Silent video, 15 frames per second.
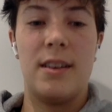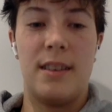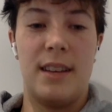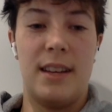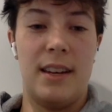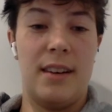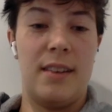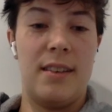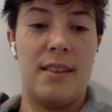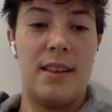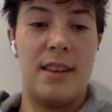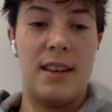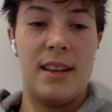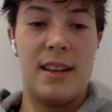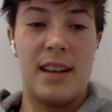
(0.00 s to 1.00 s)
and
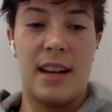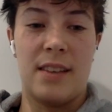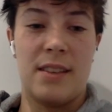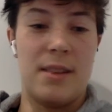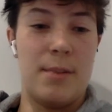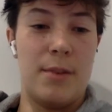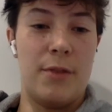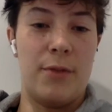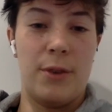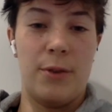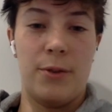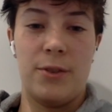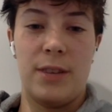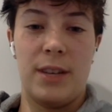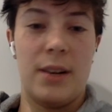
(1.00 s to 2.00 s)
asked them if there
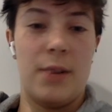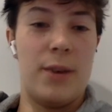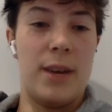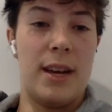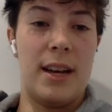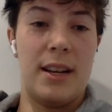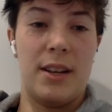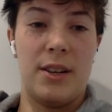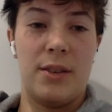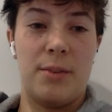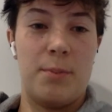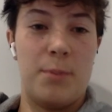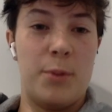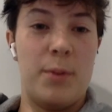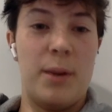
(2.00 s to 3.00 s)
was like a way I could
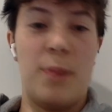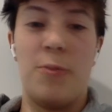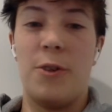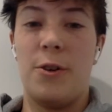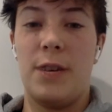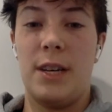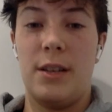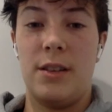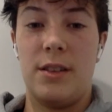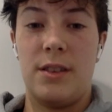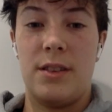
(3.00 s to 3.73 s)
put my pronouns